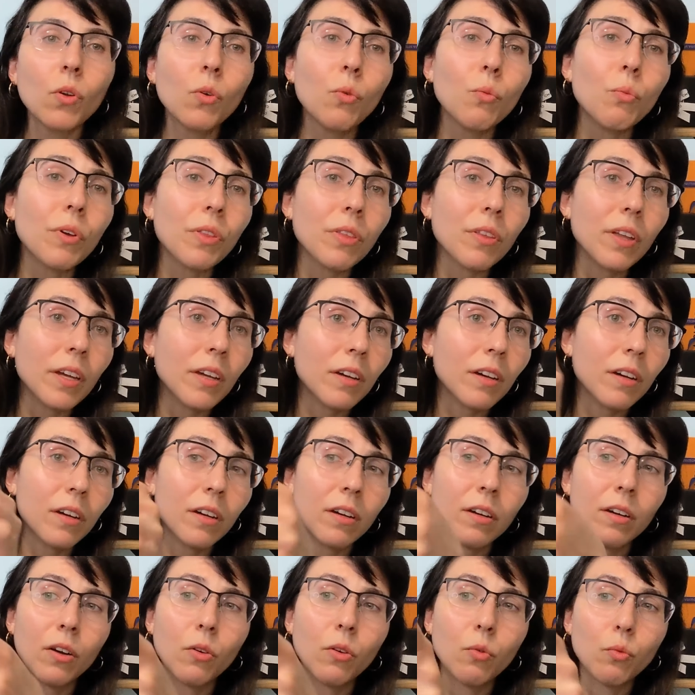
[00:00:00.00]
with like
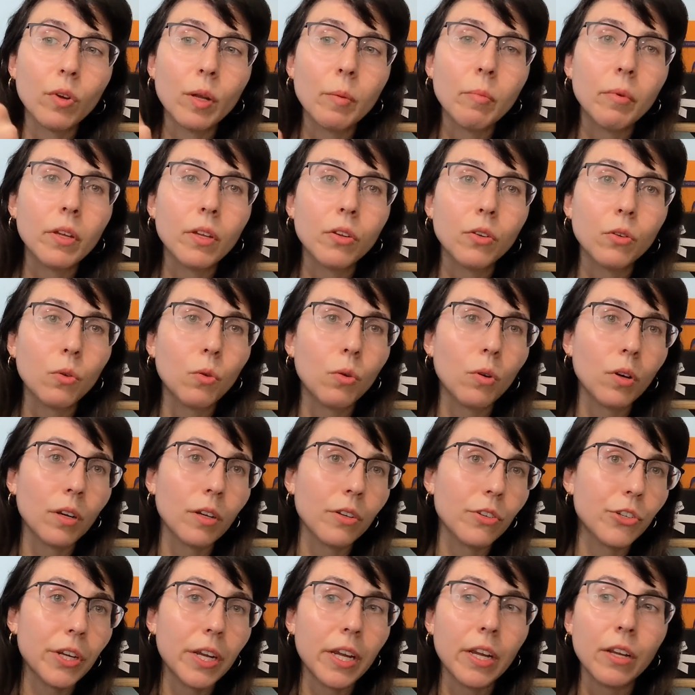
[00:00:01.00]
a, a ribbon or
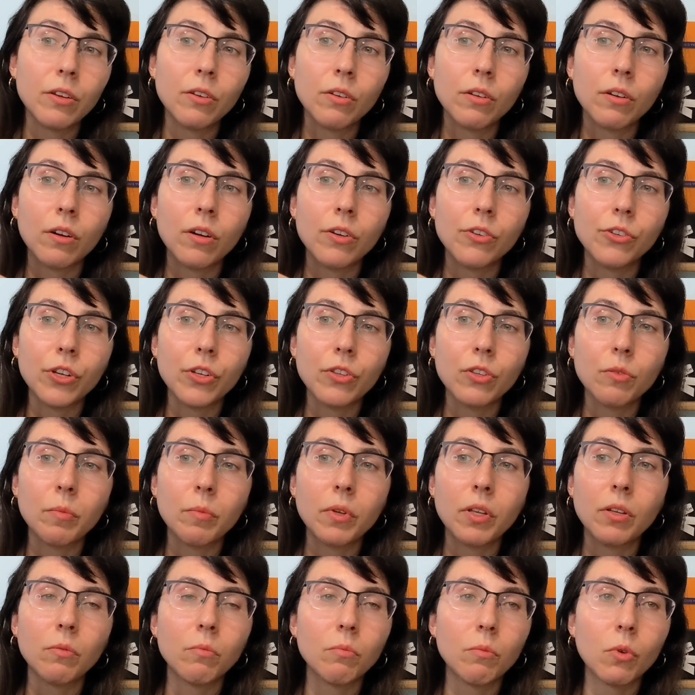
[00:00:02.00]
a chain
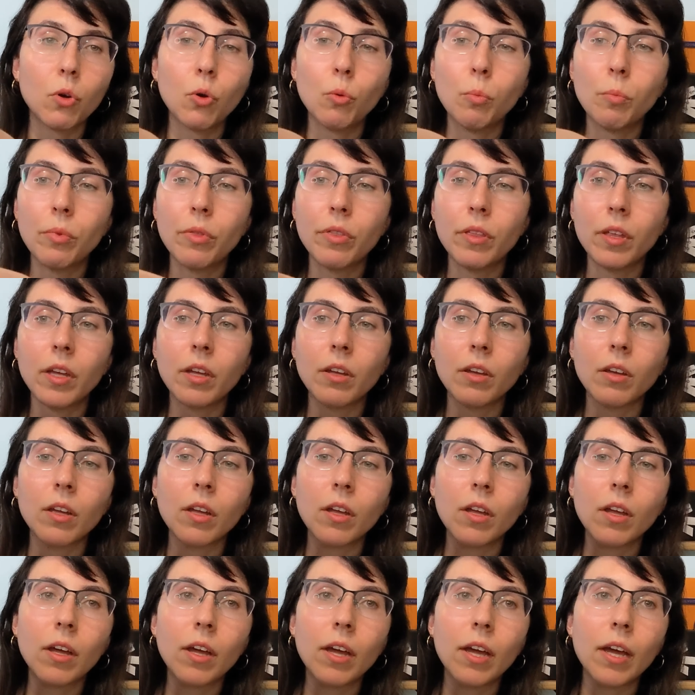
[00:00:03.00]
adjustment hope thing
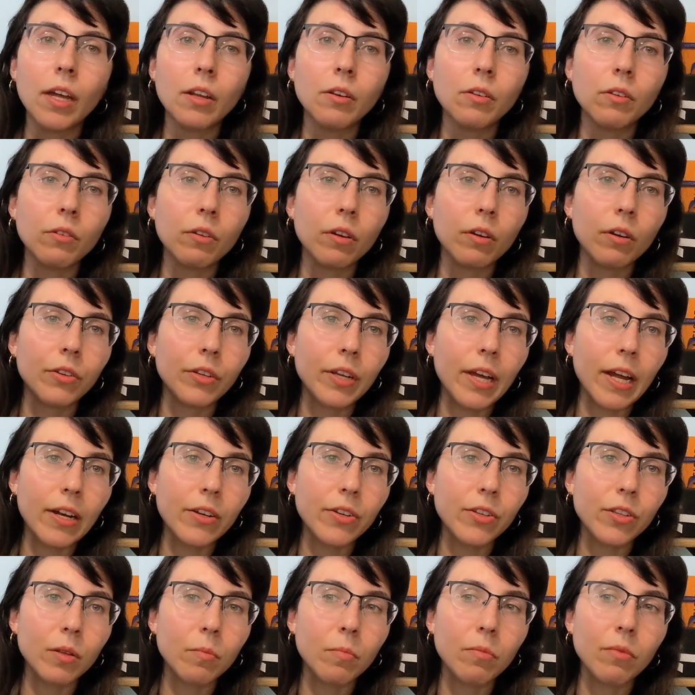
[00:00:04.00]
and
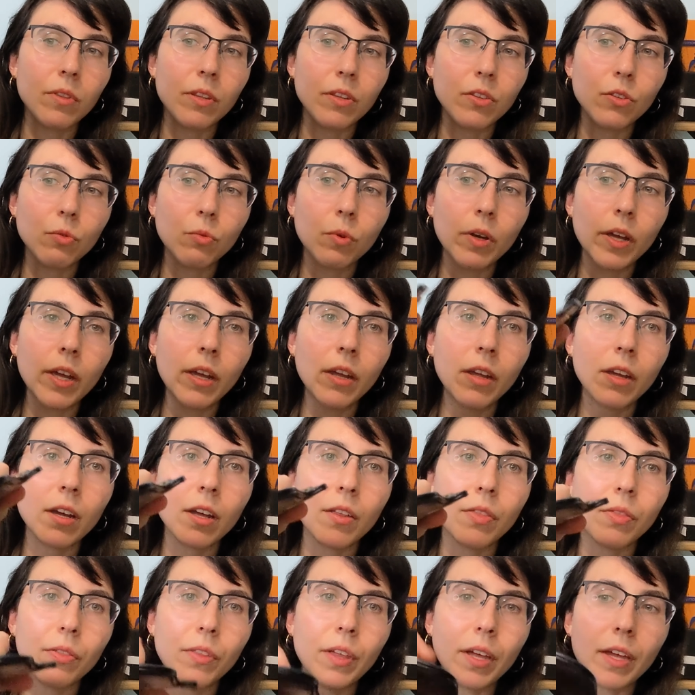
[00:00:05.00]
attach them this way
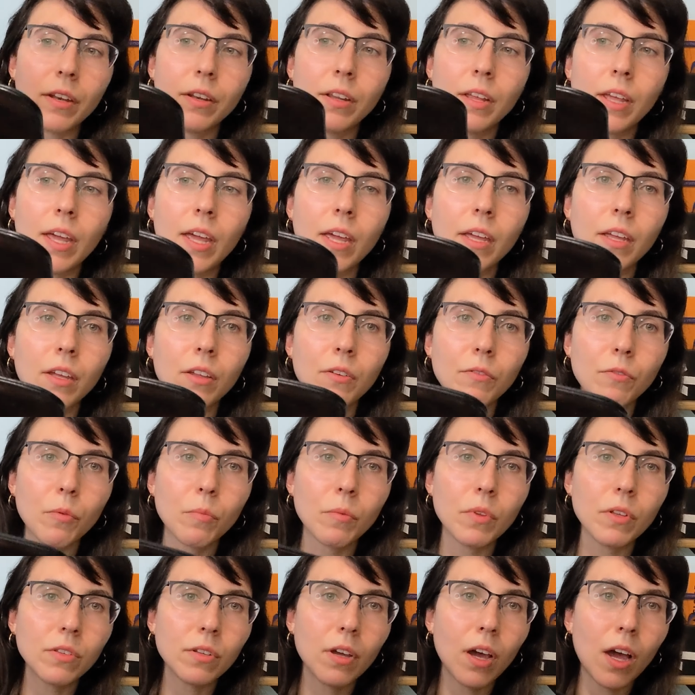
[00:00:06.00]
and then hang it from
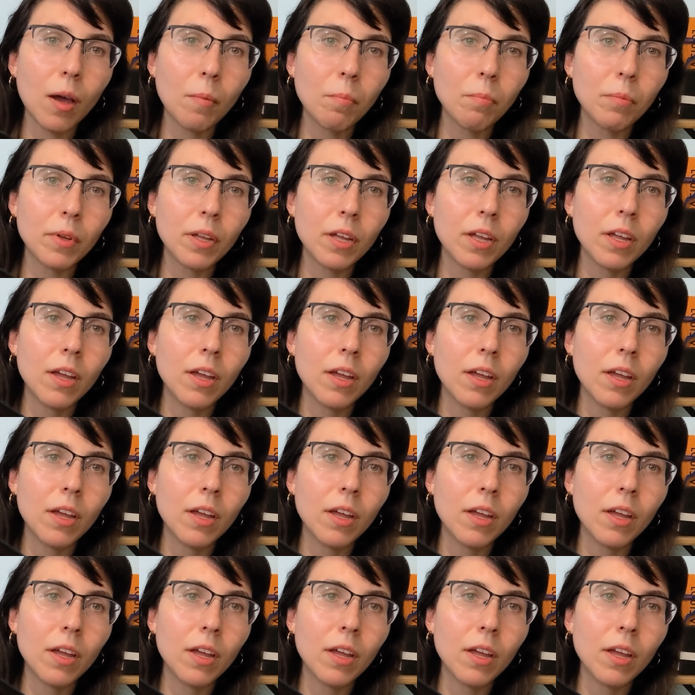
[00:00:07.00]
the top.